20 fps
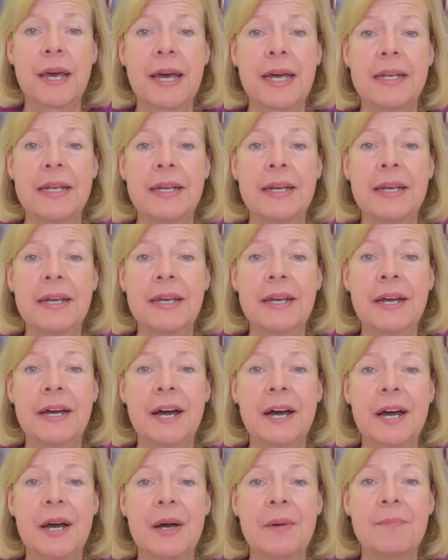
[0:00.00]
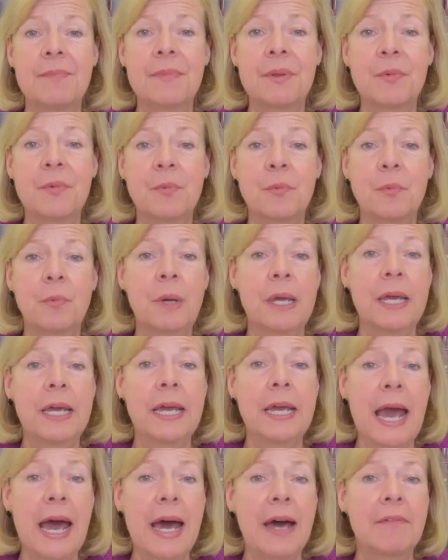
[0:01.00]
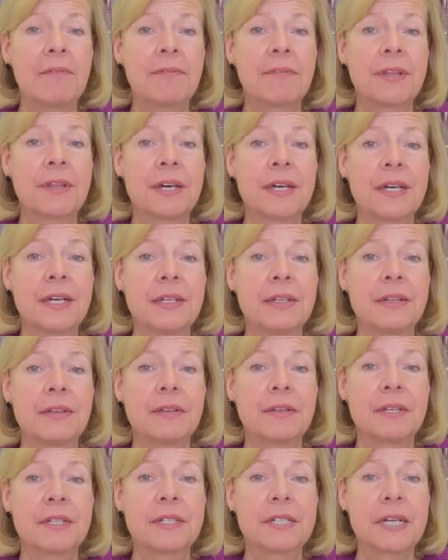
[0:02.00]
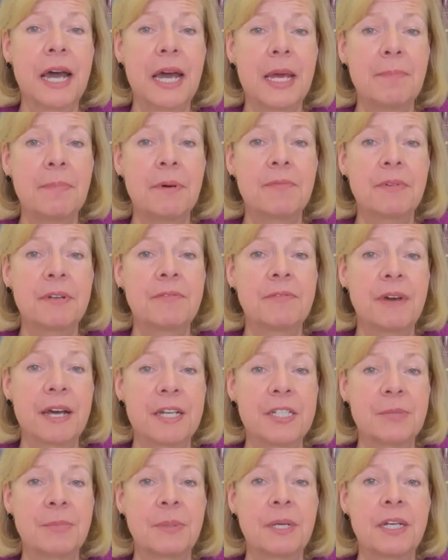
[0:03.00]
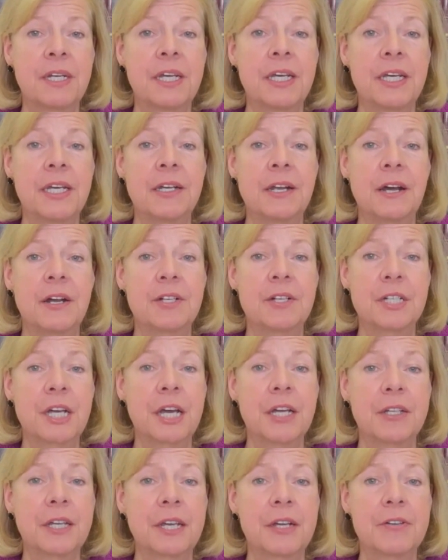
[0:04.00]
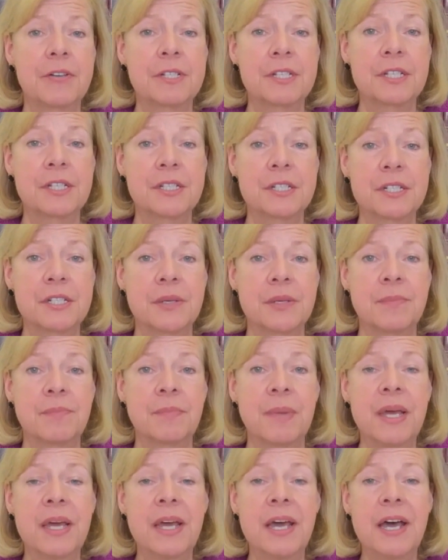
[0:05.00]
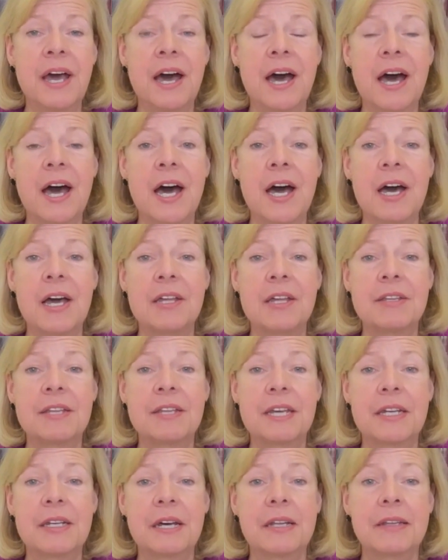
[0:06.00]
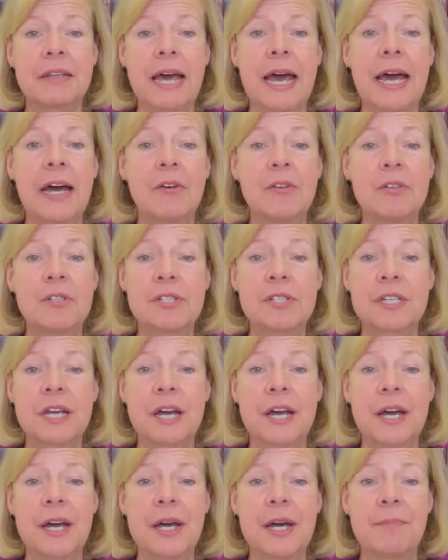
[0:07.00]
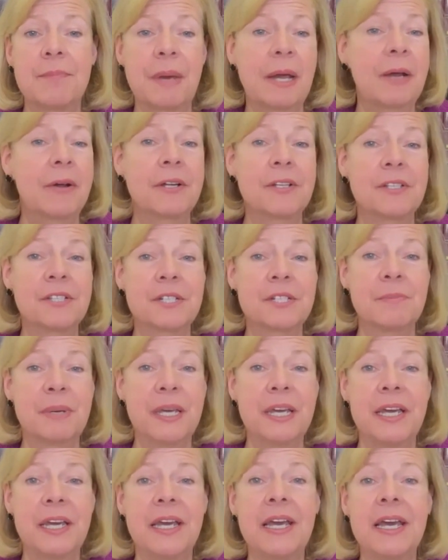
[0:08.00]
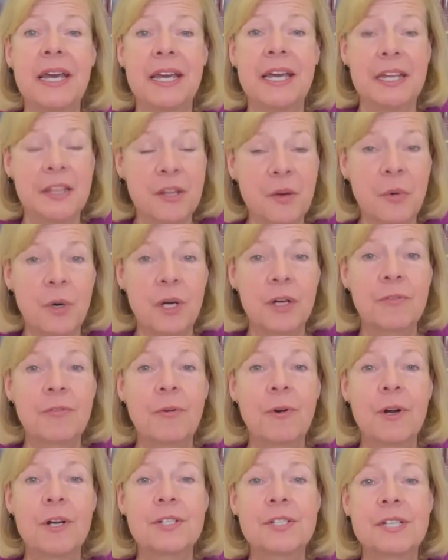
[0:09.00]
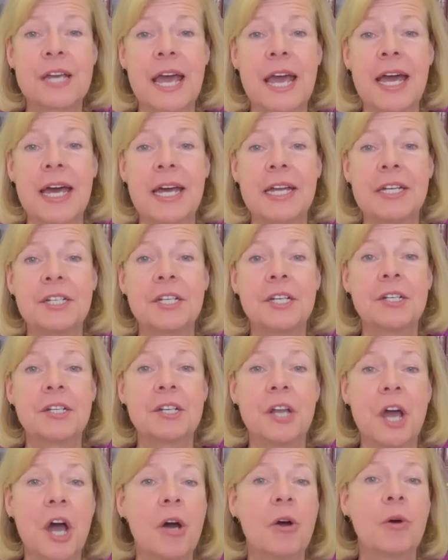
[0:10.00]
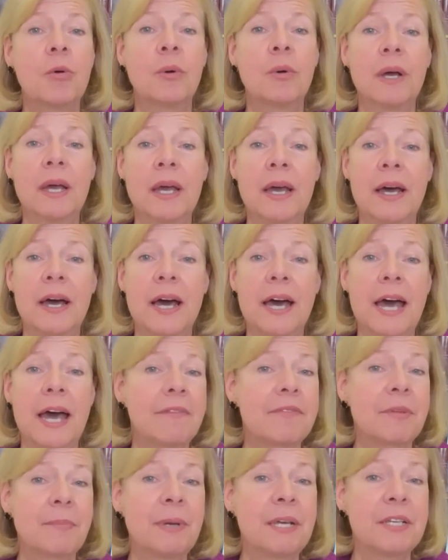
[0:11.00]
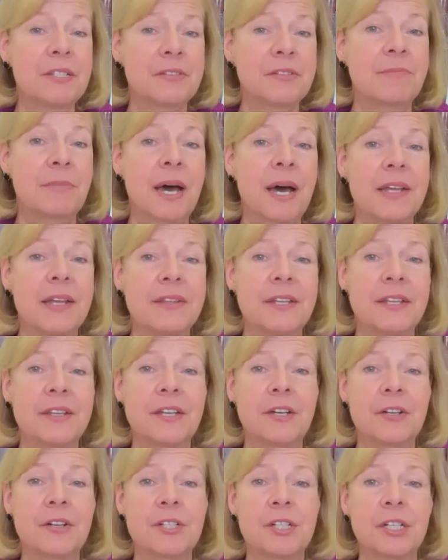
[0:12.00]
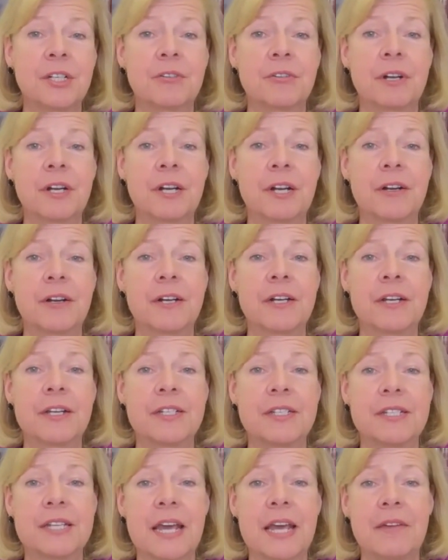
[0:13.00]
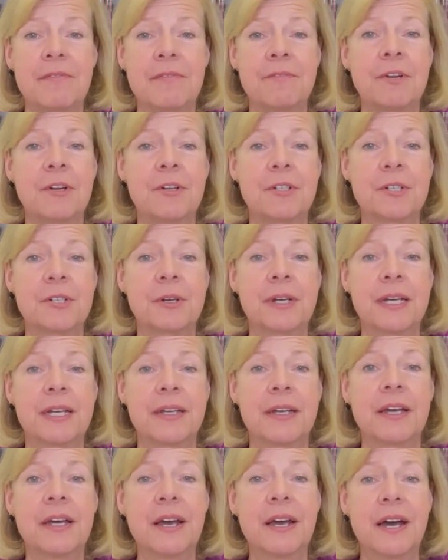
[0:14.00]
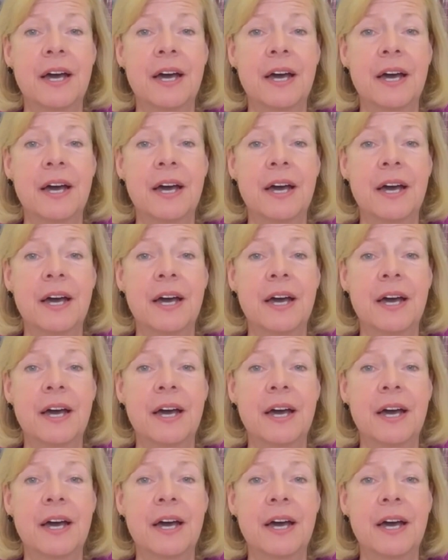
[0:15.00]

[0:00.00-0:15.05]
that um, we have the the type of investment in our childcare system uh, that allows uh, parents to be in the workforce and know uh, have the peace of mind that their children are in a safe, nurturing